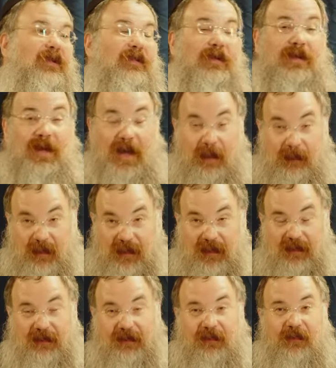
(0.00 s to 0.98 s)
The
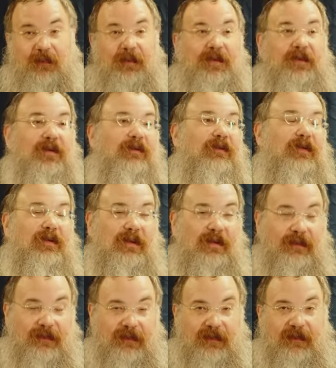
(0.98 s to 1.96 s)
communists were
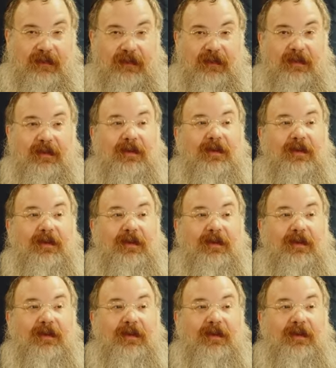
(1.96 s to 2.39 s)
materialists.